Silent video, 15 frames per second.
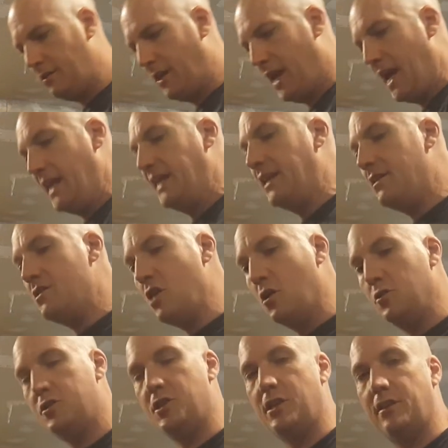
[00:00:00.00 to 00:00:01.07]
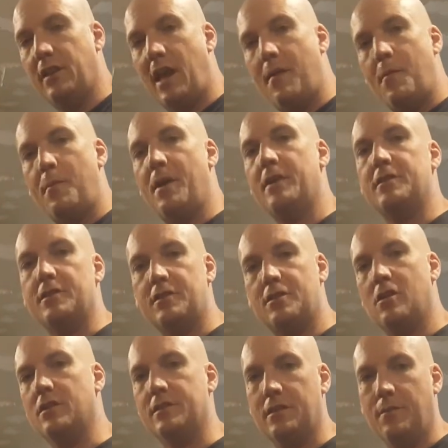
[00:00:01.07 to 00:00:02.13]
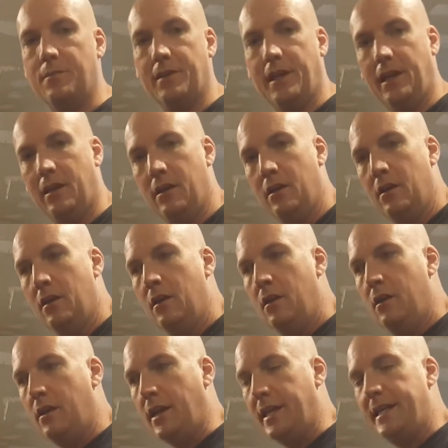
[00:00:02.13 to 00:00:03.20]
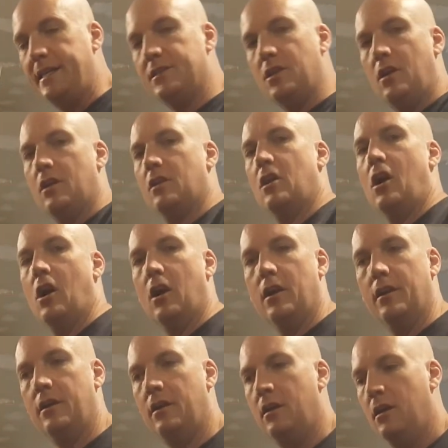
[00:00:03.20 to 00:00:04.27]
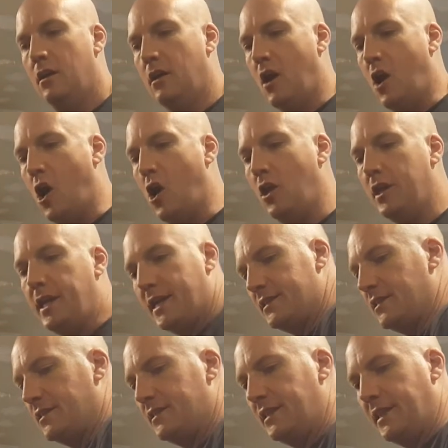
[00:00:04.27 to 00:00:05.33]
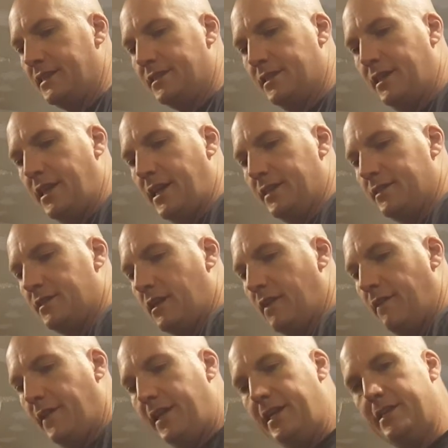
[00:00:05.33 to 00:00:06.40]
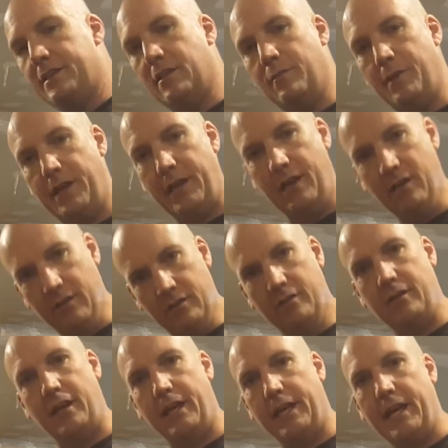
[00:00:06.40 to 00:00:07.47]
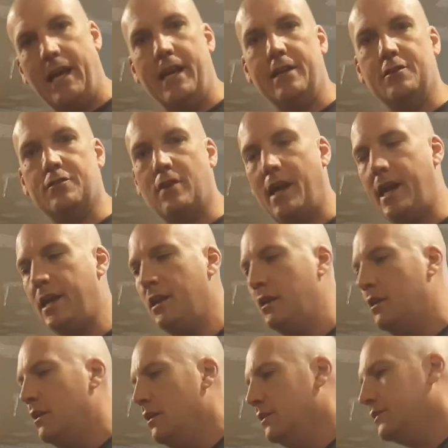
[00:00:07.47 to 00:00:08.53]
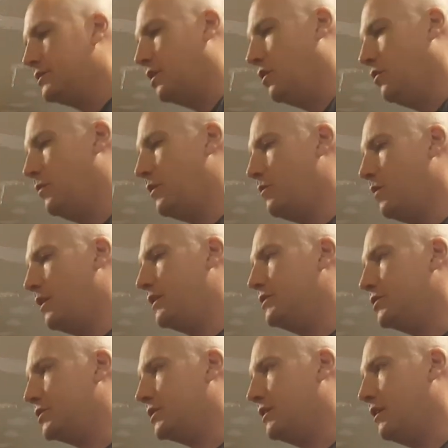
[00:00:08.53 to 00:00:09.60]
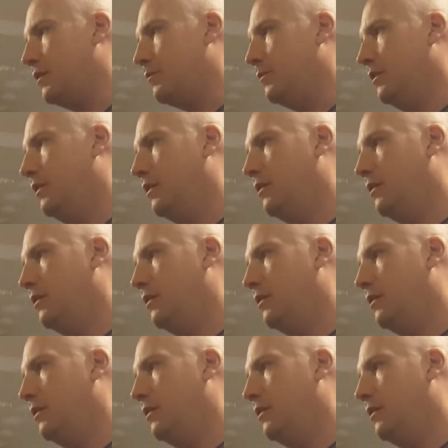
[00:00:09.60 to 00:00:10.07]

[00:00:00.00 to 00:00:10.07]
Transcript: any notion that I'm about to start something and he's on guard, all he has to see is this, and then he's going to be engaged, right? So we want to just come